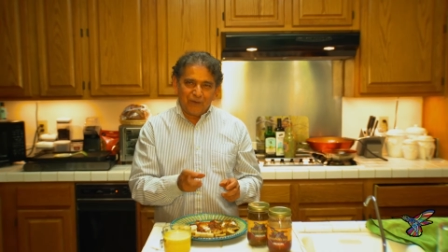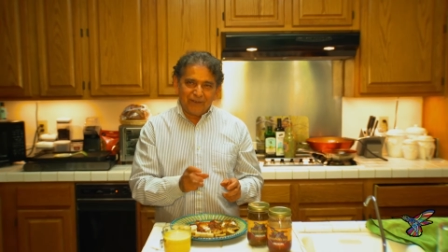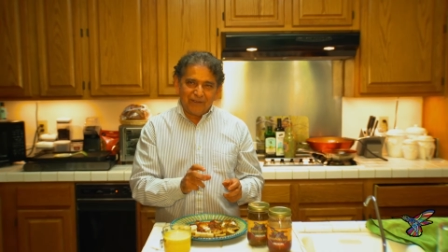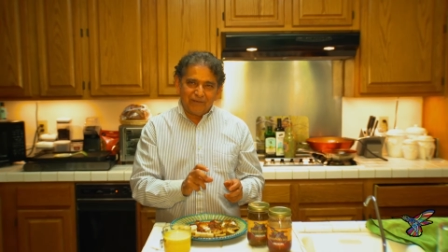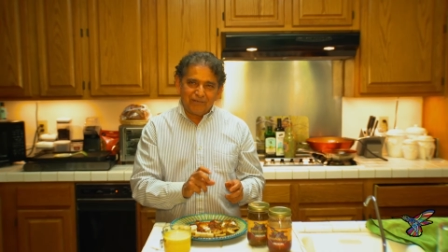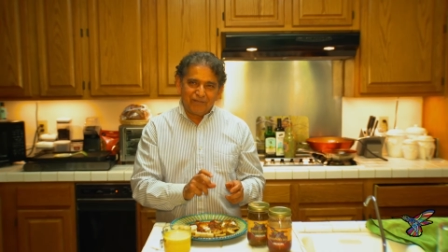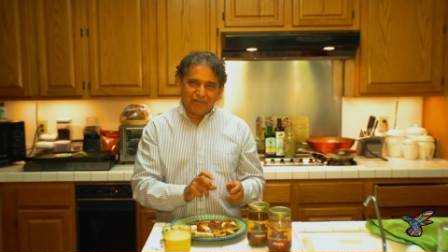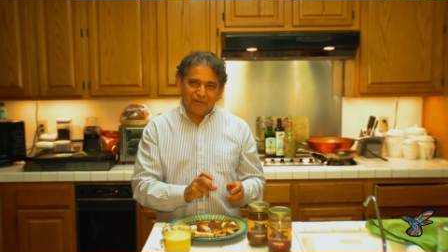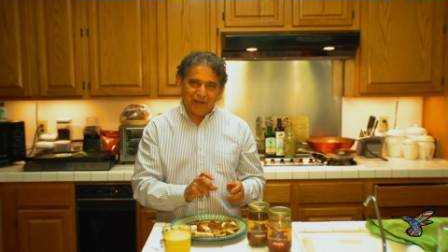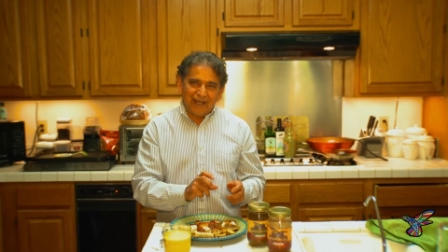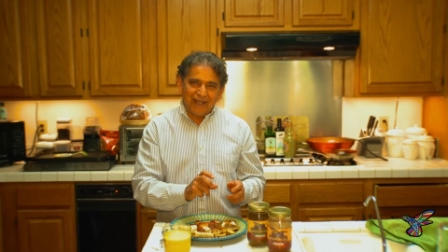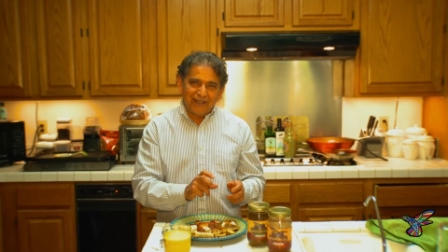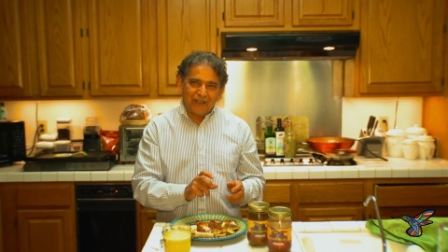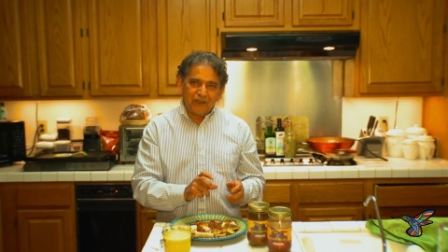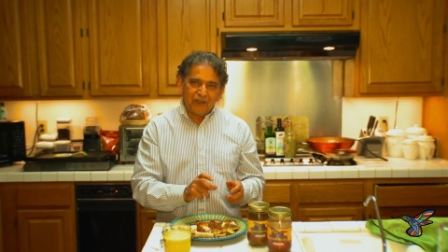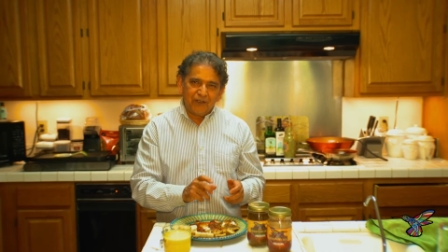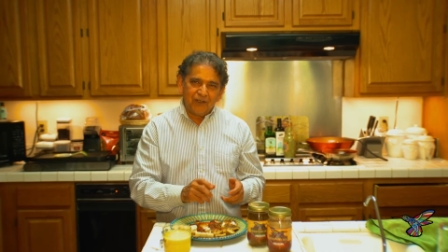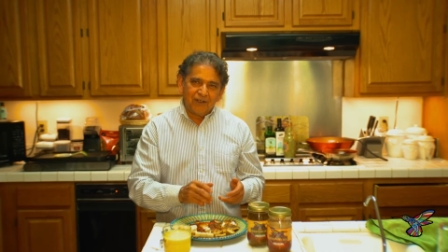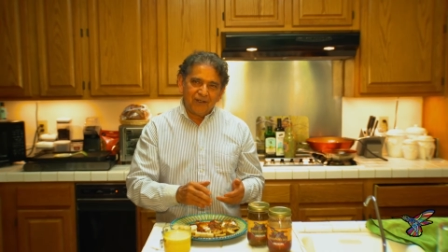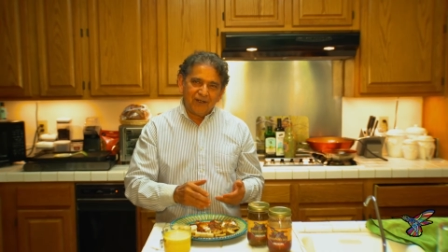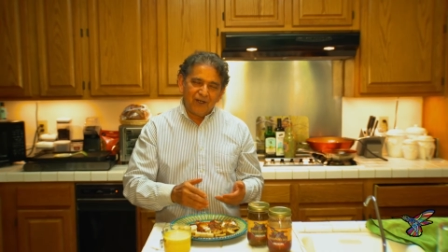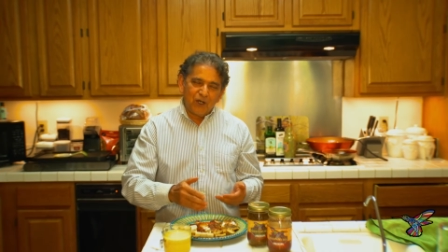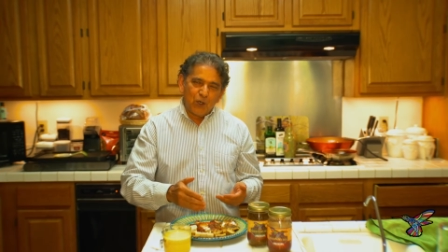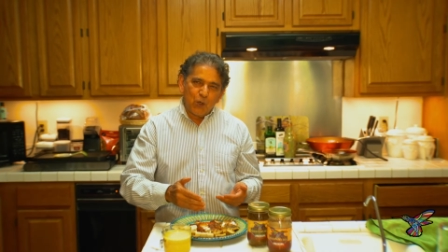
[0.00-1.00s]
the fire,
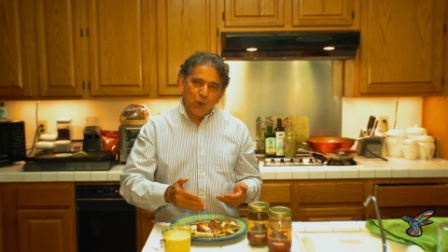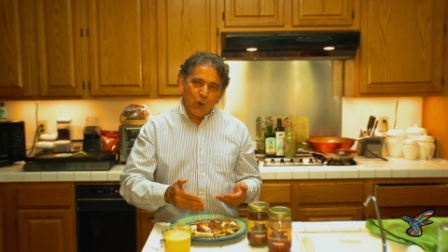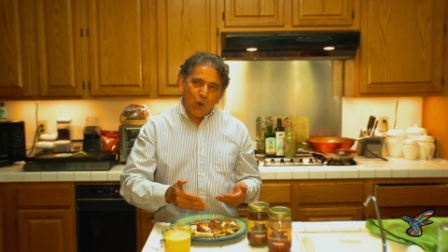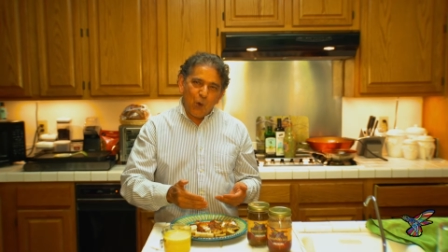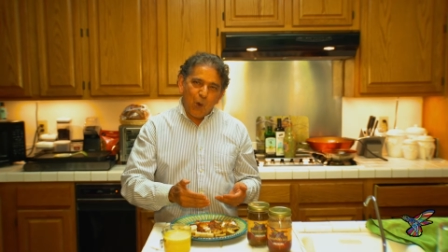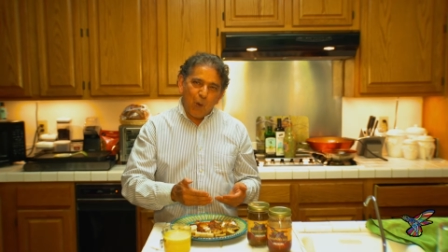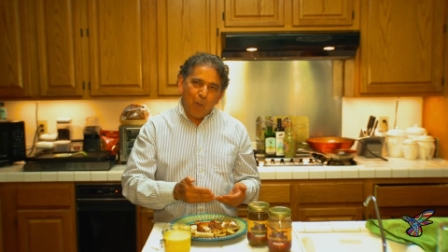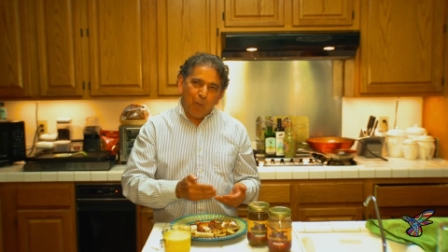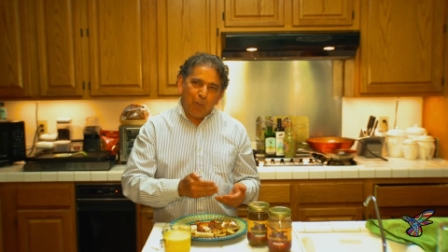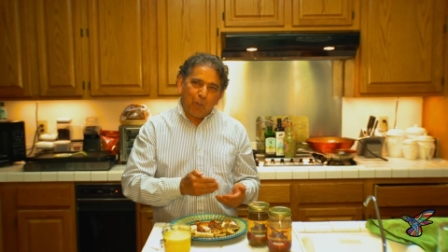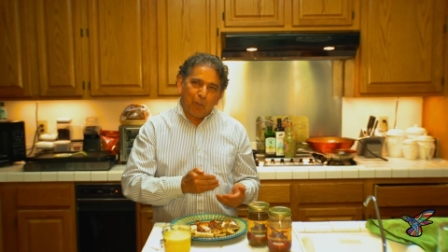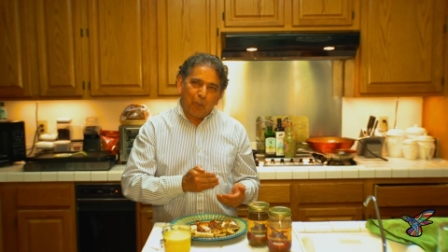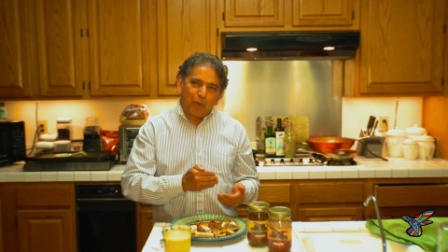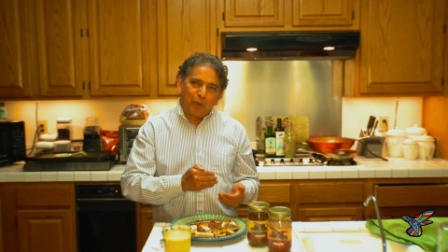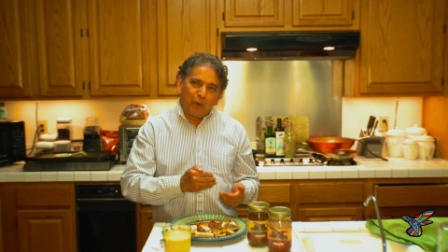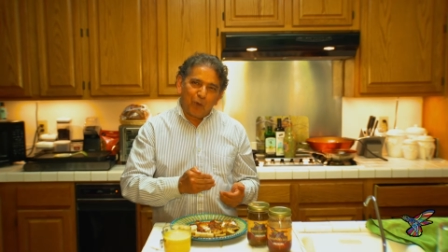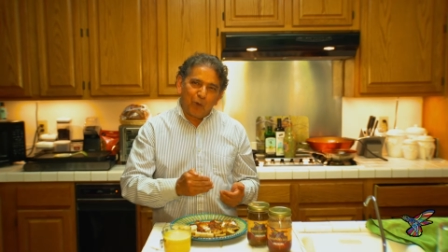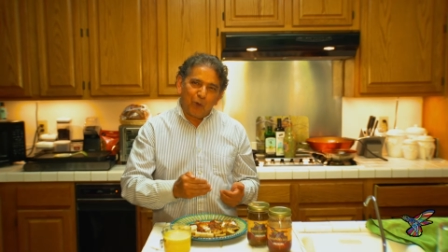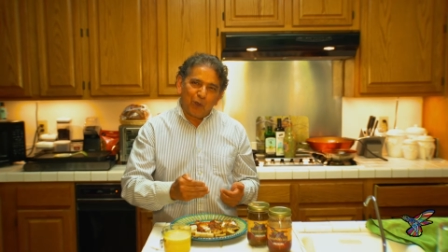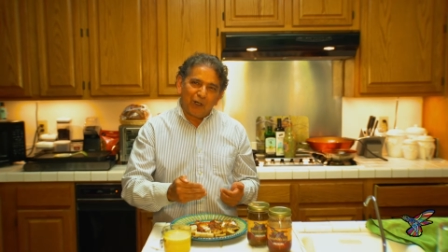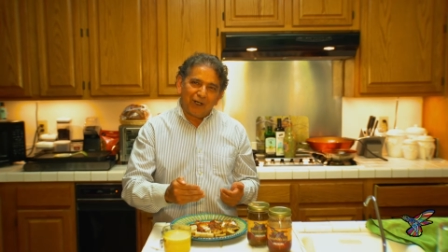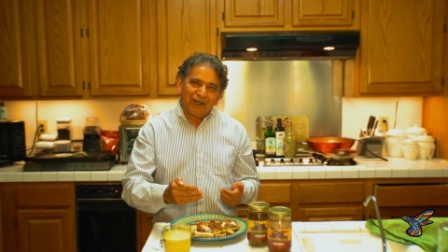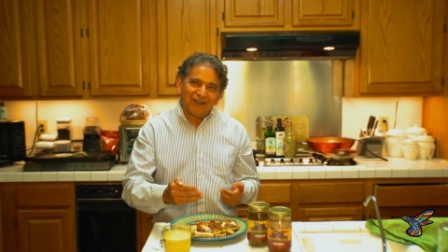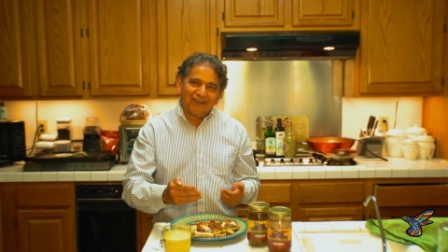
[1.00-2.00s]

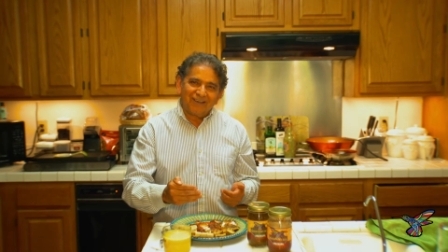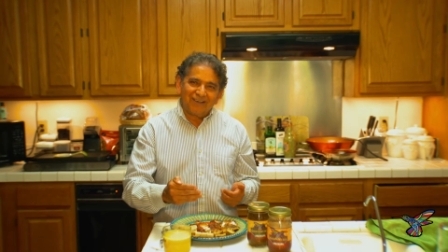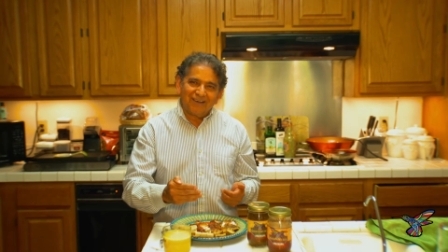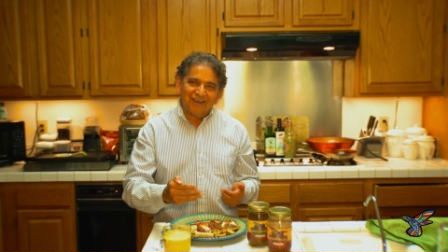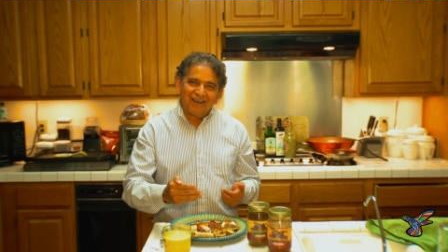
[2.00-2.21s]
pour